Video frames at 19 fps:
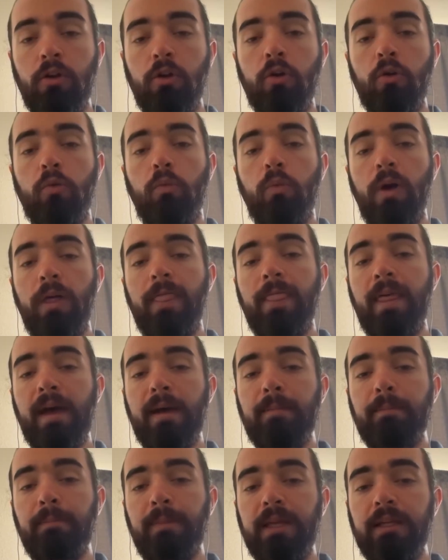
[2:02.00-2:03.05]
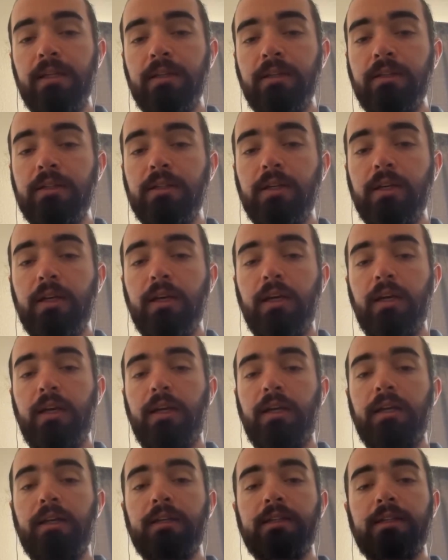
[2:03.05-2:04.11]
what that means
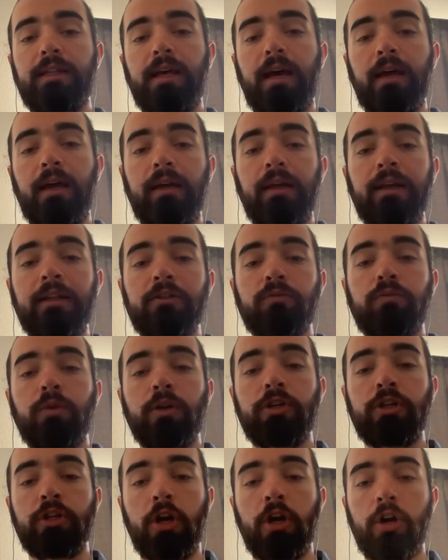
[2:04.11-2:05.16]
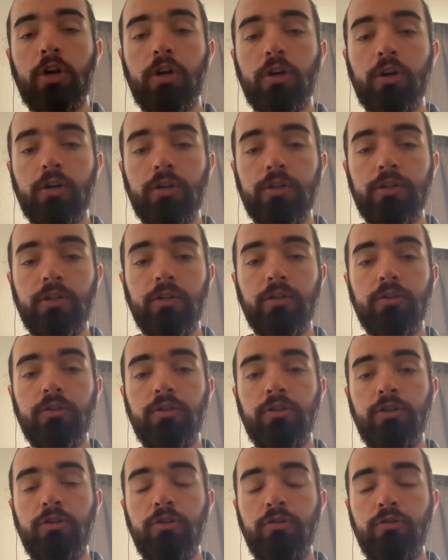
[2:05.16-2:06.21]
is that it's returned
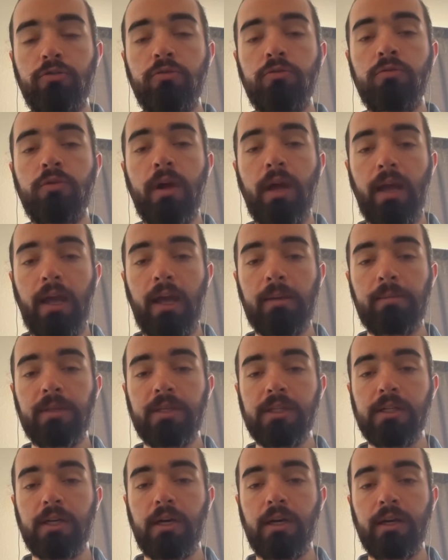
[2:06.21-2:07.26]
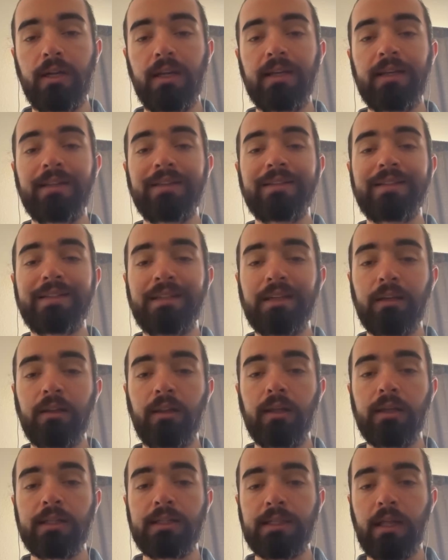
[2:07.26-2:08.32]
to Amazon in still
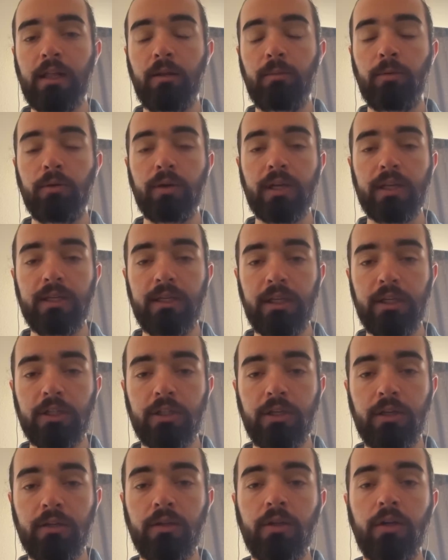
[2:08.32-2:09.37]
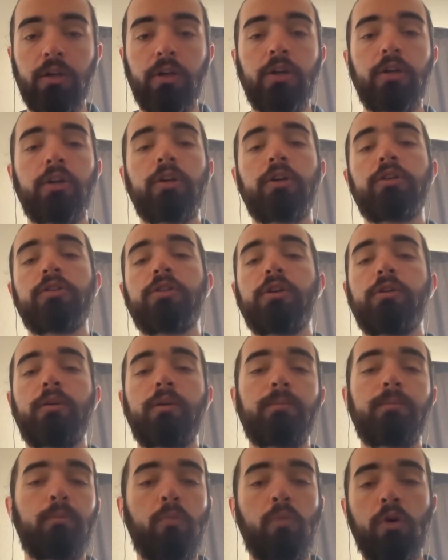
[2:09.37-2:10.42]
a sellable condition. So
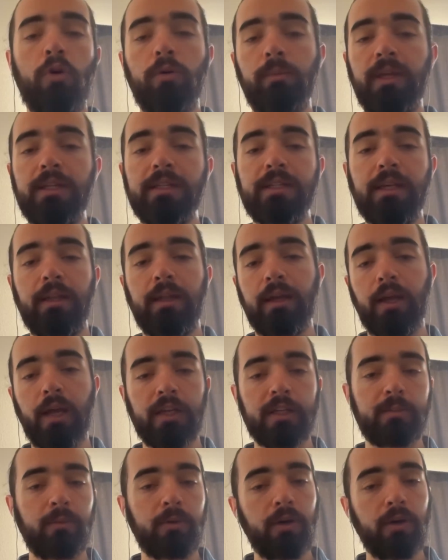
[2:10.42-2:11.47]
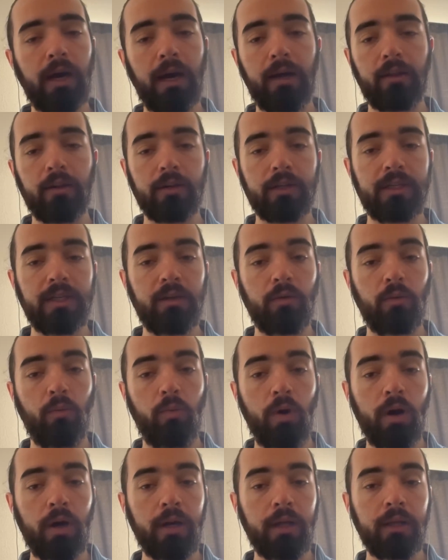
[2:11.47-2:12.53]
it more means that the customer either didn't
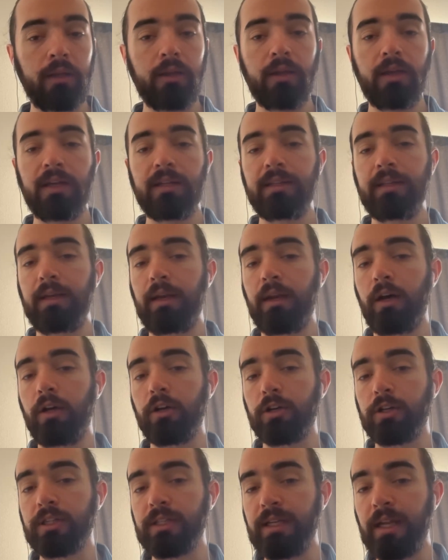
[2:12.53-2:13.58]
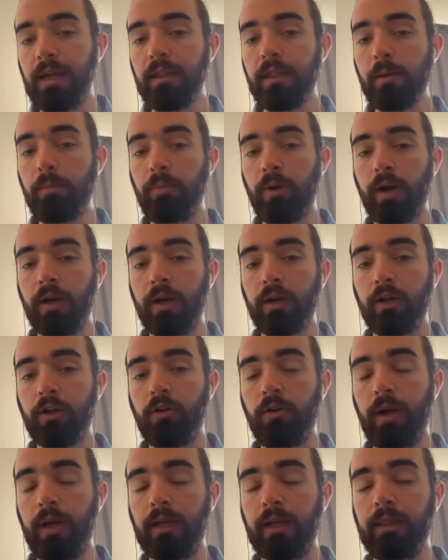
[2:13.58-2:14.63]
want it, they didn't understand the product
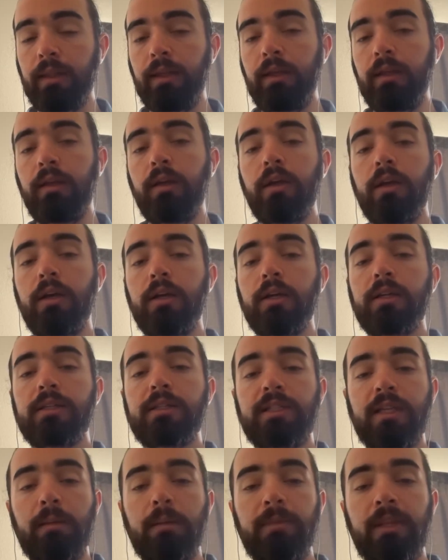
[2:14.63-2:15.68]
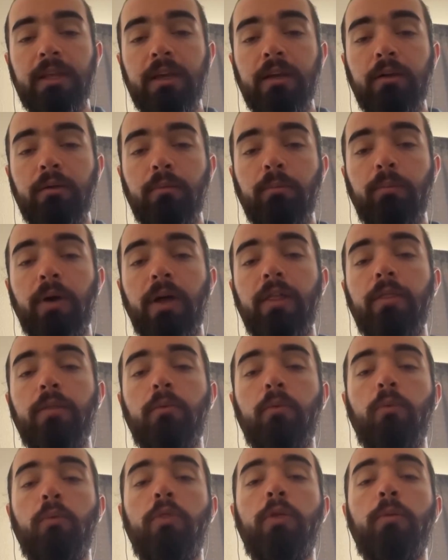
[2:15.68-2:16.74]
correctly, something, but
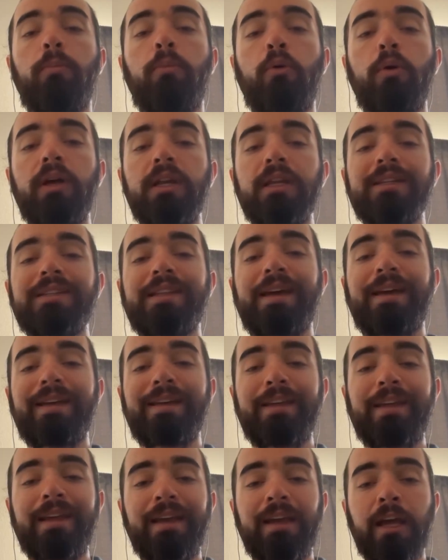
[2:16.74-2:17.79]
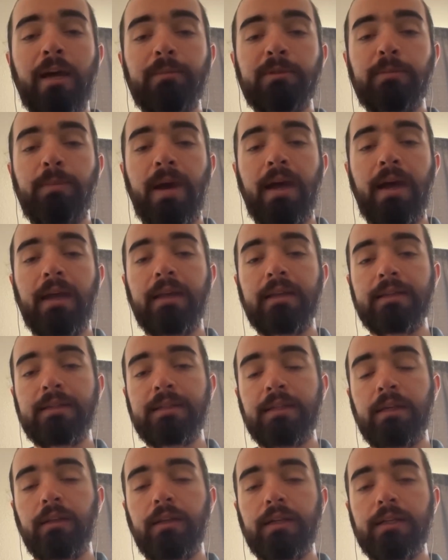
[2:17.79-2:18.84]
the point is that it comes back and it's
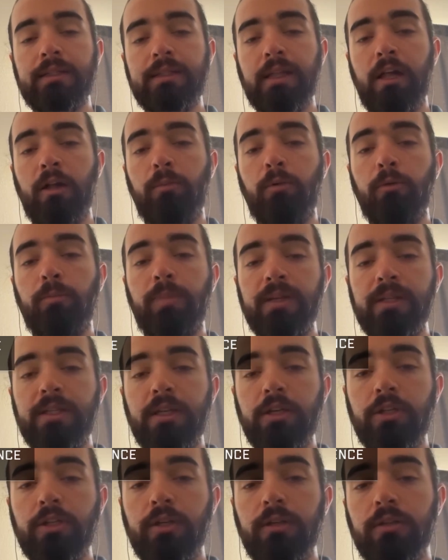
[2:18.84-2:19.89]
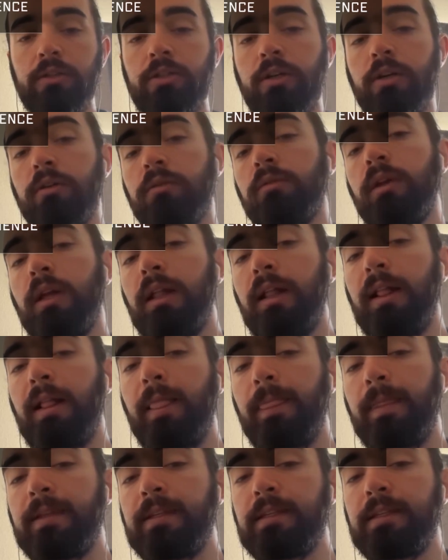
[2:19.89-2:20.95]
still in a sellable position. So
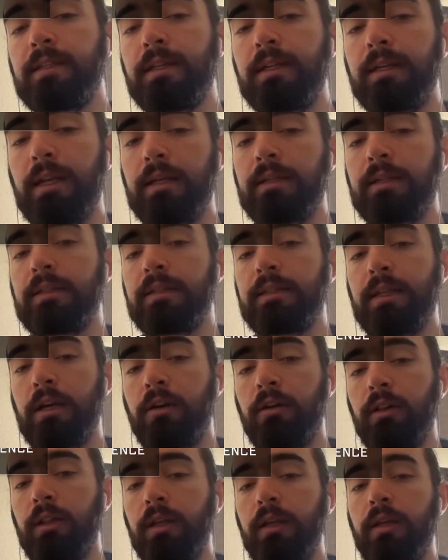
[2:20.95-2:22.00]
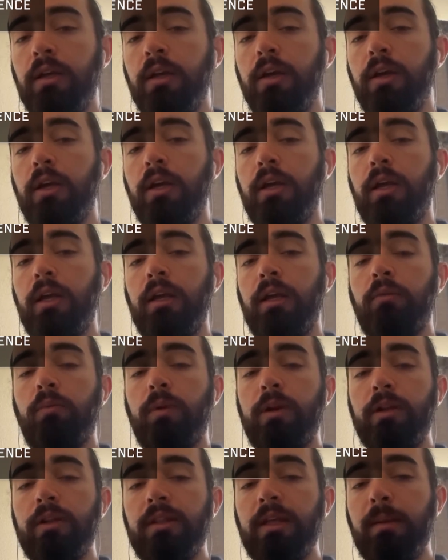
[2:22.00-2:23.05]
this isn't necessarily when
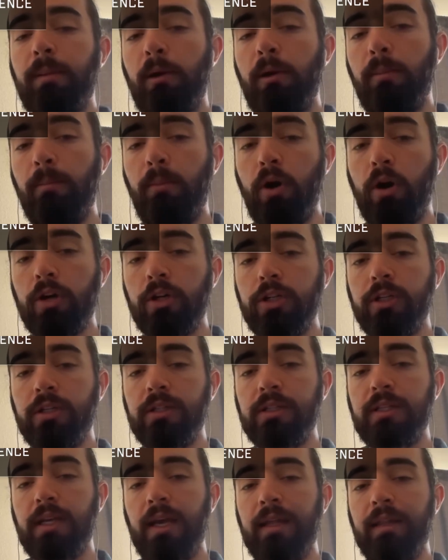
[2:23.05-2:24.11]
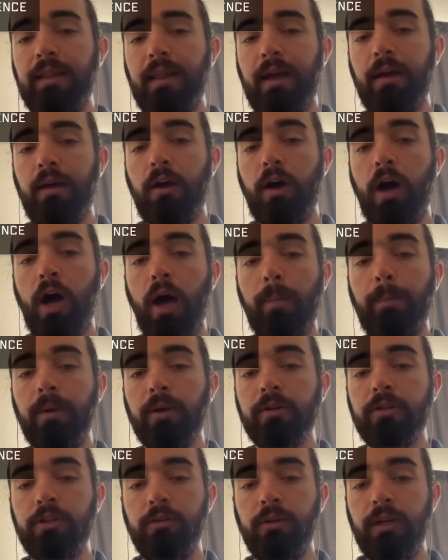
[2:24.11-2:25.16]
you think about margins and that
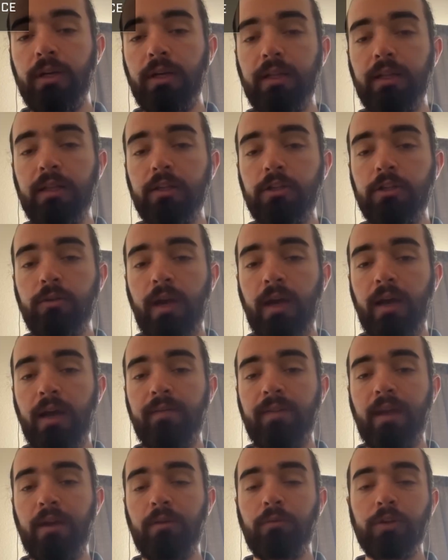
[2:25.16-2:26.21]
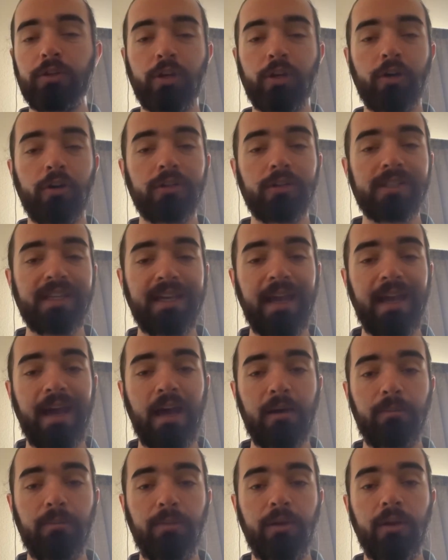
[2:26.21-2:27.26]
opportunity that you have, that returns gap,